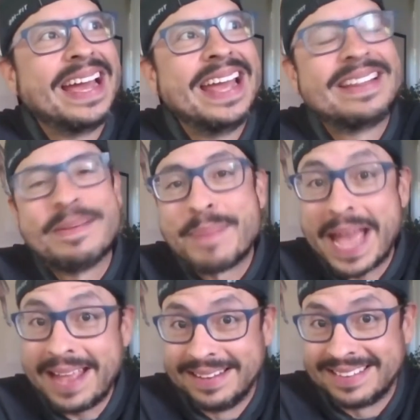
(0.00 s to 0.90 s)
It
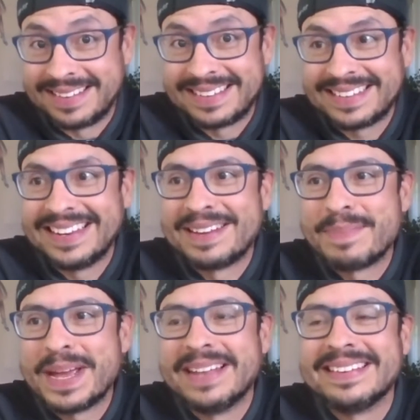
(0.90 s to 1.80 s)
depends. It
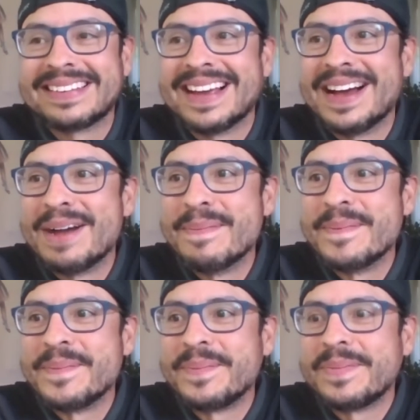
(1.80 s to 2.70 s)
depends.
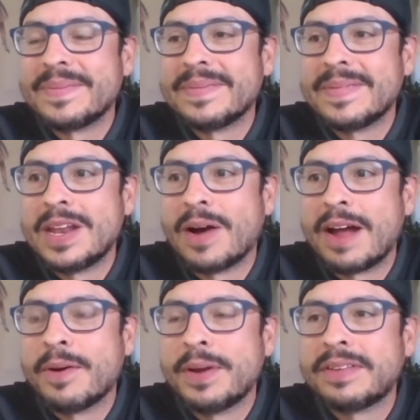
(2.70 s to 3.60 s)

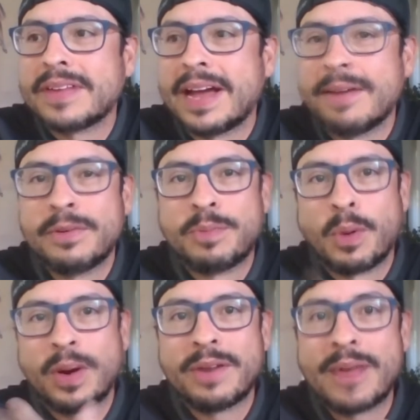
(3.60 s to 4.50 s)
I was
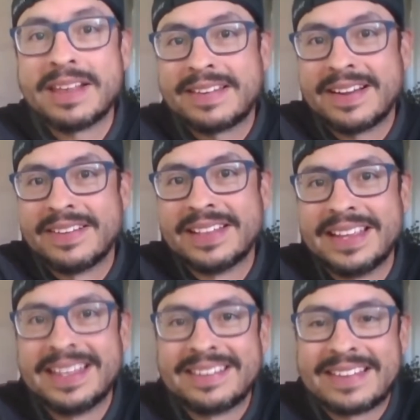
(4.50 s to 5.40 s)
born and raised here
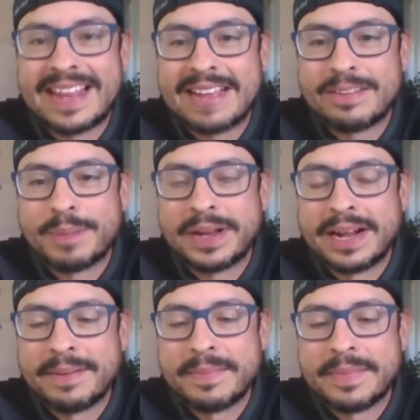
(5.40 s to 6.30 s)
in the States, but
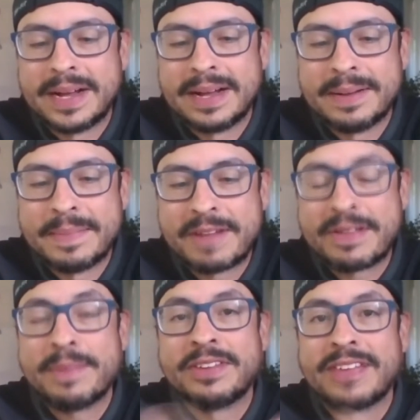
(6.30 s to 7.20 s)
my
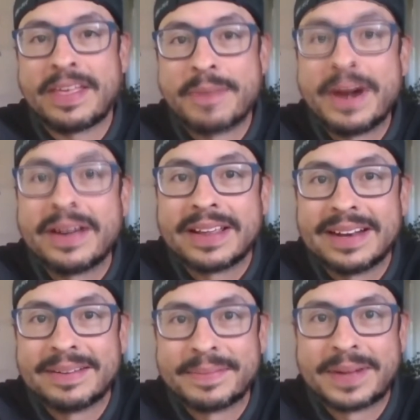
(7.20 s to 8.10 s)
family's South
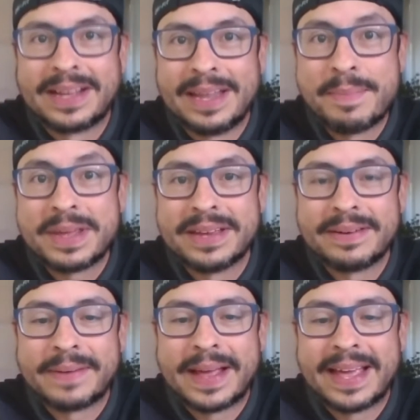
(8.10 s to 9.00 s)
American. I'm
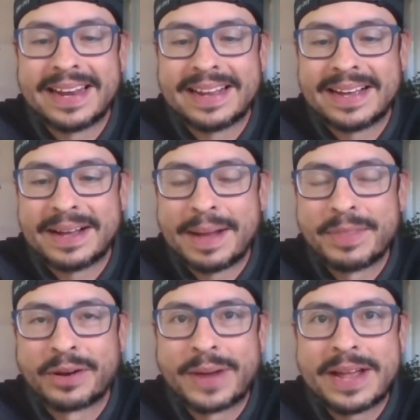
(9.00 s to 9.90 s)
Colombian, and I'm
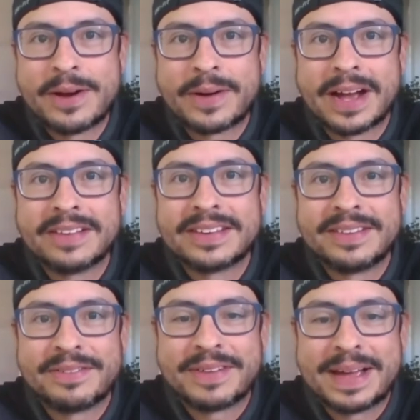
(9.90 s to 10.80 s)
the gringo cousin
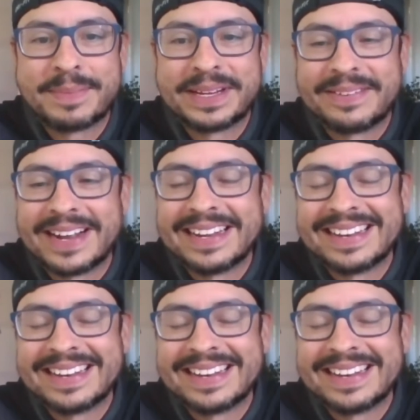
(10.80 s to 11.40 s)
of the family, right?